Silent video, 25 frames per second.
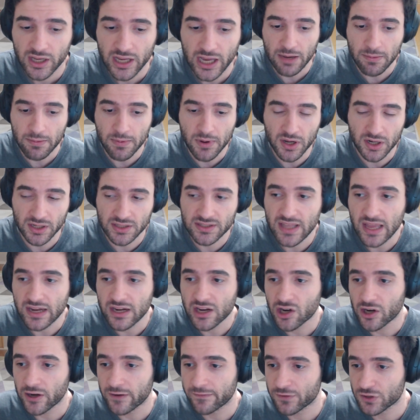about
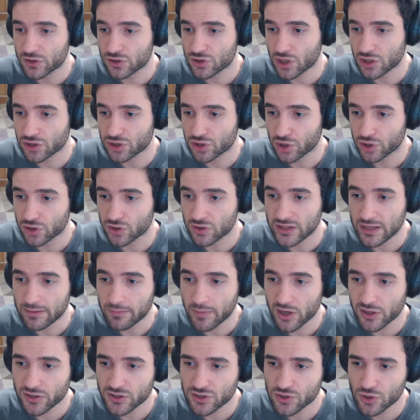extending our infrastructure to them
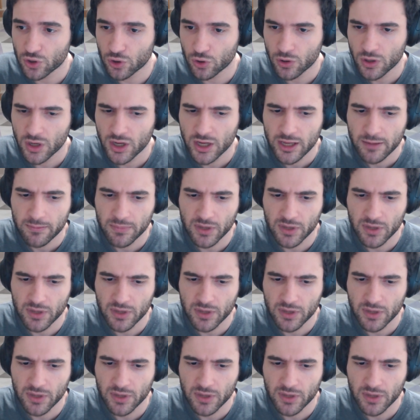also,